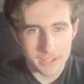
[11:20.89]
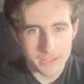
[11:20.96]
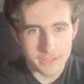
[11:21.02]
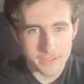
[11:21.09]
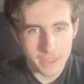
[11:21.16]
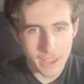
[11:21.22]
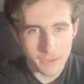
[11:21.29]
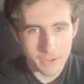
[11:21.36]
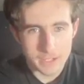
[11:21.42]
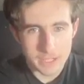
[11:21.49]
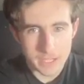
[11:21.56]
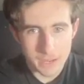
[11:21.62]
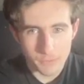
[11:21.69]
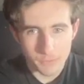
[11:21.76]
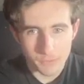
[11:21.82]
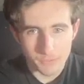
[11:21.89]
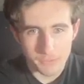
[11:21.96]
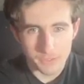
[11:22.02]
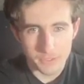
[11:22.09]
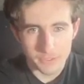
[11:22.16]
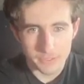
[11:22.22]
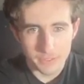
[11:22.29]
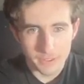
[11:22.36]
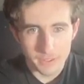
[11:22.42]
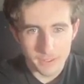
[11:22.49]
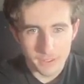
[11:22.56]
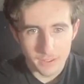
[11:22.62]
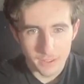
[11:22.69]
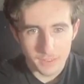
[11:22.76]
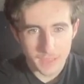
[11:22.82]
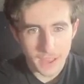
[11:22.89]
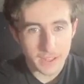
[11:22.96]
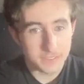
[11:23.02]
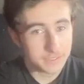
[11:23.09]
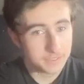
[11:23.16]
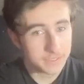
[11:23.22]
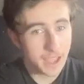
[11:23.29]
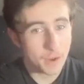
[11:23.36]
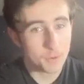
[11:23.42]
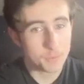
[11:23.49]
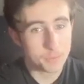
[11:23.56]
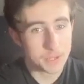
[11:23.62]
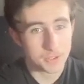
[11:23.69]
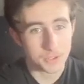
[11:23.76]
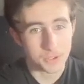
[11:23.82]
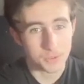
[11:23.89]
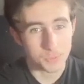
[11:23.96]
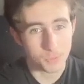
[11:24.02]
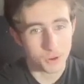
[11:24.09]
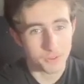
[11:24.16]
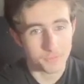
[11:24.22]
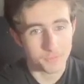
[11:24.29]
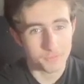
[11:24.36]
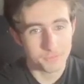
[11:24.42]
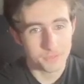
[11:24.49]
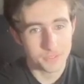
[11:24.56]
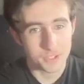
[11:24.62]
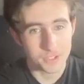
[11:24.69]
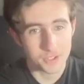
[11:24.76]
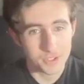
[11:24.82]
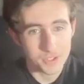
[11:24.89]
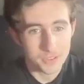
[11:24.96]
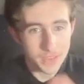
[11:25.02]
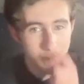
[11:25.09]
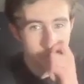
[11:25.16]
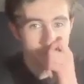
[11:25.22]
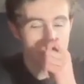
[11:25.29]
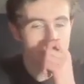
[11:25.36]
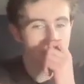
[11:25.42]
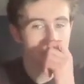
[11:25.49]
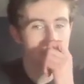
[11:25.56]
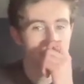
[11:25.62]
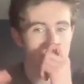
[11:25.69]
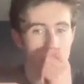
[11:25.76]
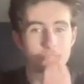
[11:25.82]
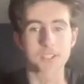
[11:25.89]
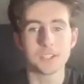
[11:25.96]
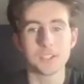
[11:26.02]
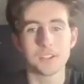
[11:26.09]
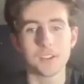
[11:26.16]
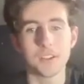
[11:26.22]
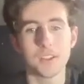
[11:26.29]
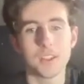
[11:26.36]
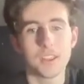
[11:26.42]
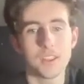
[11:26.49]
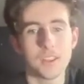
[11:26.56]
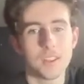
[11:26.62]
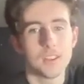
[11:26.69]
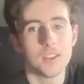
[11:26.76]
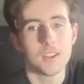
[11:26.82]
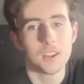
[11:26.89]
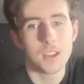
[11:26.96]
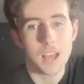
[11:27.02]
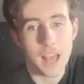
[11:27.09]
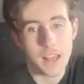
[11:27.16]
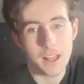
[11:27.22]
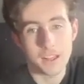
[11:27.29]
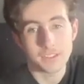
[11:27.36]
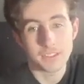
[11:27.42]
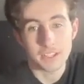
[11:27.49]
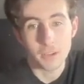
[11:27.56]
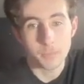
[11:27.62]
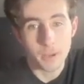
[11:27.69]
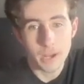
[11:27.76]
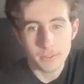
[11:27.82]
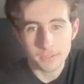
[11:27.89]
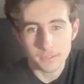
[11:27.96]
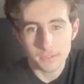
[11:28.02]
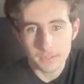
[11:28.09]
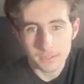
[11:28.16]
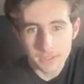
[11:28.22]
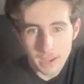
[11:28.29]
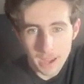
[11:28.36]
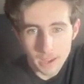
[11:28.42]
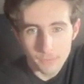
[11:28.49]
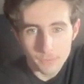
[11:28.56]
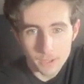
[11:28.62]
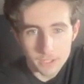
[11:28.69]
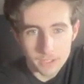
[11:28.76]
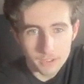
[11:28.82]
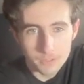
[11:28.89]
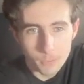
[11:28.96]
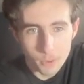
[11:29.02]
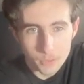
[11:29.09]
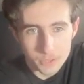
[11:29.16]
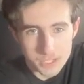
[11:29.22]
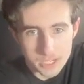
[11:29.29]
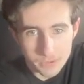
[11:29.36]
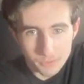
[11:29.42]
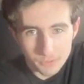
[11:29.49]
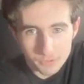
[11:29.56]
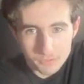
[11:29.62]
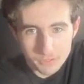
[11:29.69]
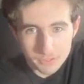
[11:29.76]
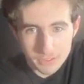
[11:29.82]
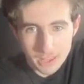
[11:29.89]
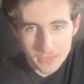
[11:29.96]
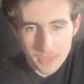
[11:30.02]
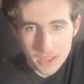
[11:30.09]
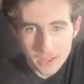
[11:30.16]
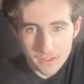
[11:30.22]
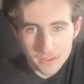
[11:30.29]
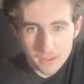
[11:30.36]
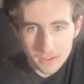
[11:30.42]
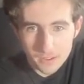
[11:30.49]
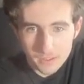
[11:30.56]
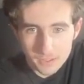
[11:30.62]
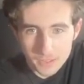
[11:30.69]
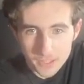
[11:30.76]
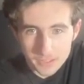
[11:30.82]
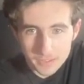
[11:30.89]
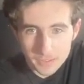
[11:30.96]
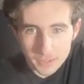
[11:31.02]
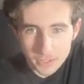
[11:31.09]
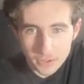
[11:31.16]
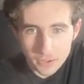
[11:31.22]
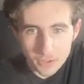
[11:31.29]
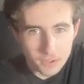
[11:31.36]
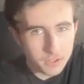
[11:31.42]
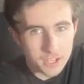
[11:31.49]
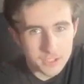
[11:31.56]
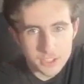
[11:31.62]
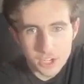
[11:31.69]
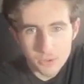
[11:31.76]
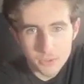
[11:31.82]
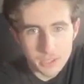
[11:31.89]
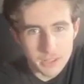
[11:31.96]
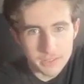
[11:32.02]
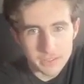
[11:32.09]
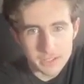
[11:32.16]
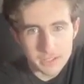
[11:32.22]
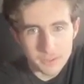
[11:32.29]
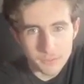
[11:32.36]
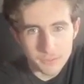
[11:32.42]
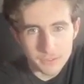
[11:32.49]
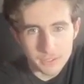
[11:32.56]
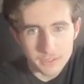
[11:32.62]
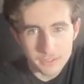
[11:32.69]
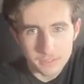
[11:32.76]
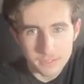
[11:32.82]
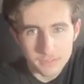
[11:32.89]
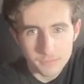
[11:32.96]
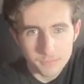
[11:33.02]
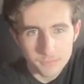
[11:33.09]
Is there a difference? That's that would be a good one to do. That would be something good to as like a puzzle to have like spot the difference and then there's something going on. I don't think there's any differences.